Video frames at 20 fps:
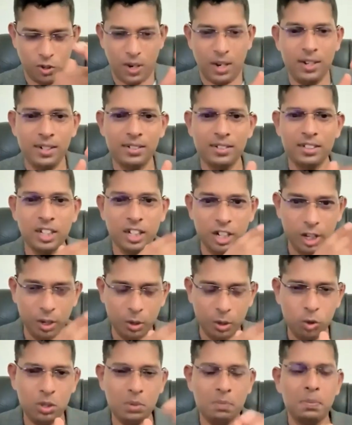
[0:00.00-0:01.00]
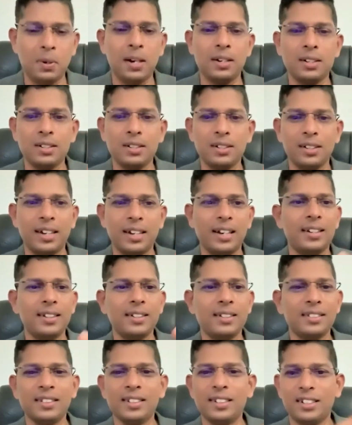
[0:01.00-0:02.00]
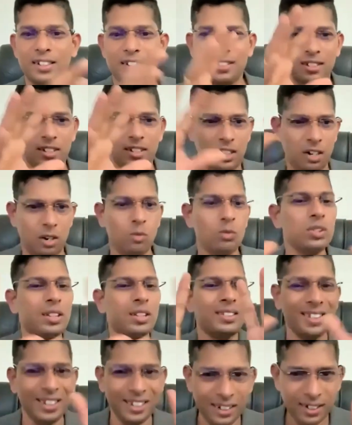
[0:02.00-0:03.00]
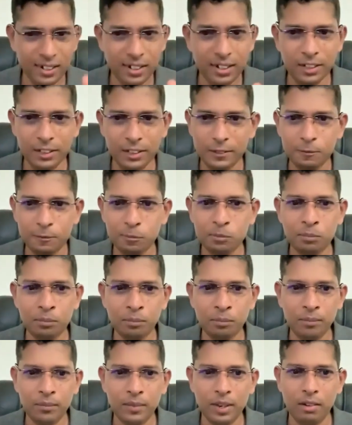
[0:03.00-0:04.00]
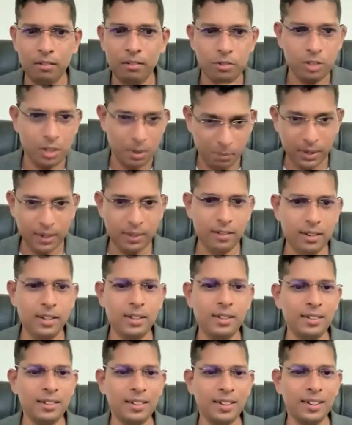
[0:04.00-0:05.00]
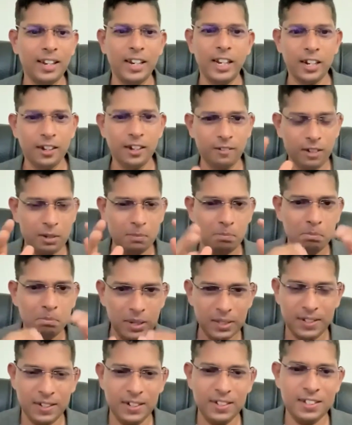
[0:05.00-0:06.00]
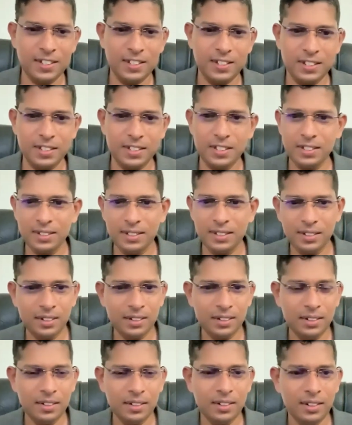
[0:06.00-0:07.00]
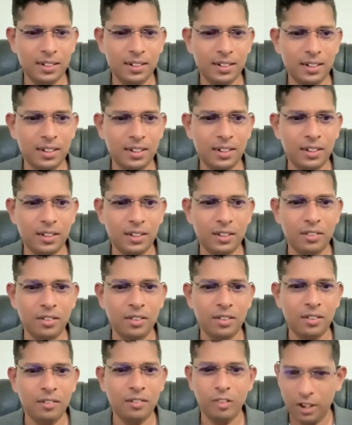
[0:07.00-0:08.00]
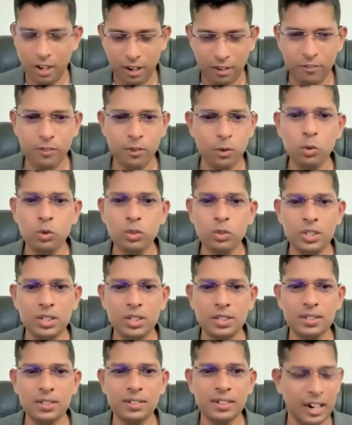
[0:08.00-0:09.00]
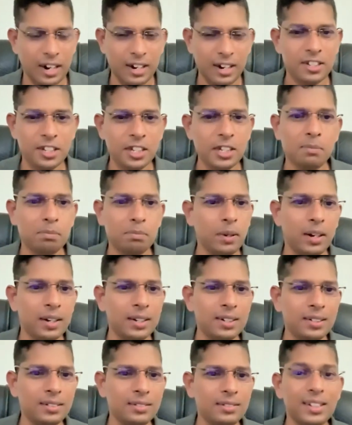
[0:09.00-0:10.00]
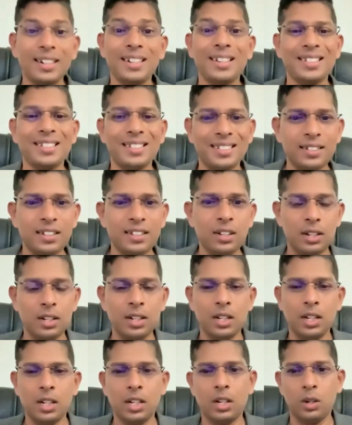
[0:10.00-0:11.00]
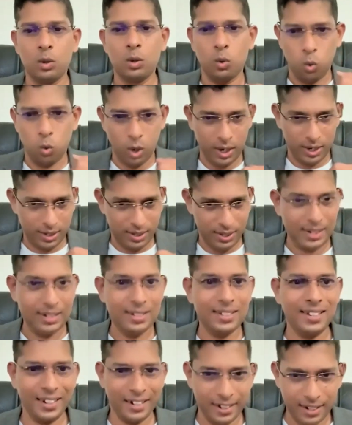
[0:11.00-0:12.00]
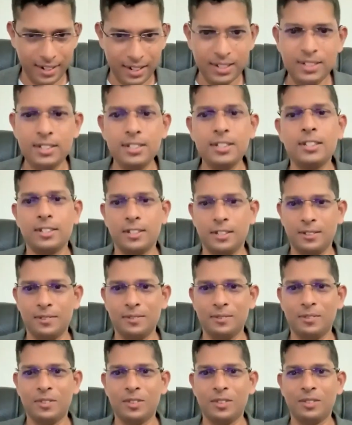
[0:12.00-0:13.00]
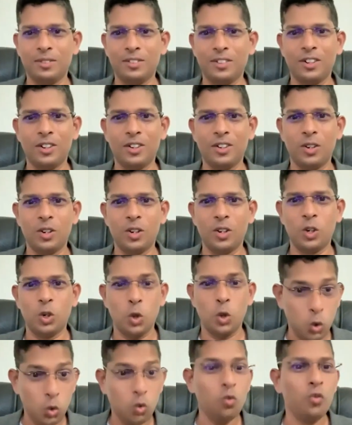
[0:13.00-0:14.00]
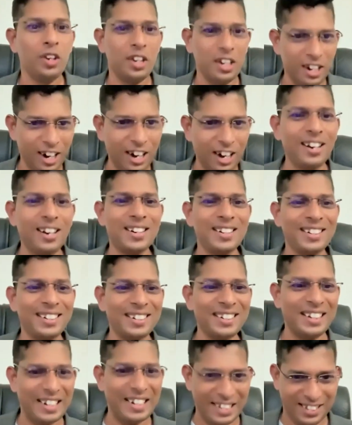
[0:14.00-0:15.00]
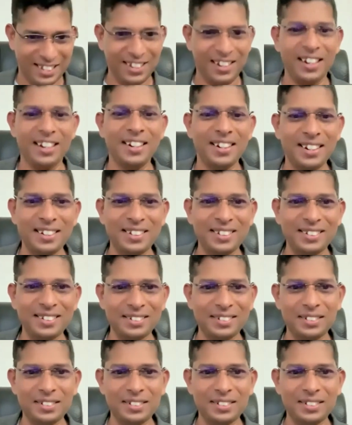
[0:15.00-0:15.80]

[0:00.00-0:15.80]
trunk, the growth part, and it has the crown, the yield. Similarly, in our business, we have roots, the unseen part, that is what is inside us, who we are inside,